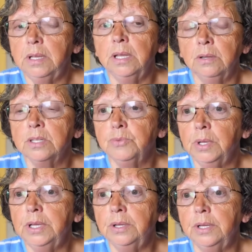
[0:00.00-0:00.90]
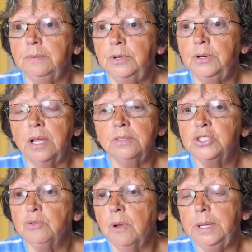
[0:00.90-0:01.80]
It looks really good. You're not
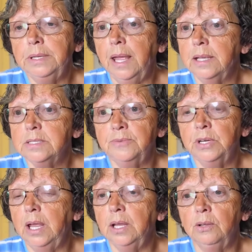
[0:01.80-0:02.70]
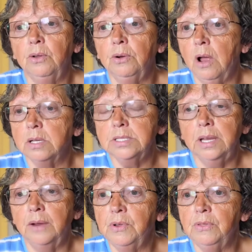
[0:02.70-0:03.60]
scrubbing tanks every day and
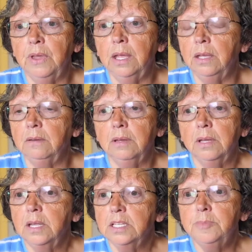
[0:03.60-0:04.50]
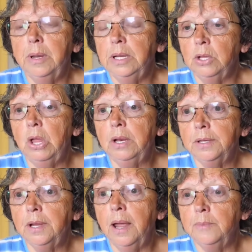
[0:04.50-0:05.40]
Cloroxing everything and spending a lot
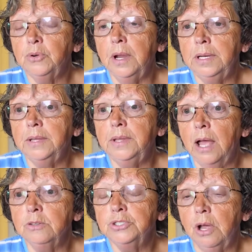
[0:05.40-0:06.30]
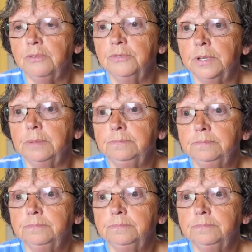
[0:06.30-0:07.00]
of time trying to get the algae off of it.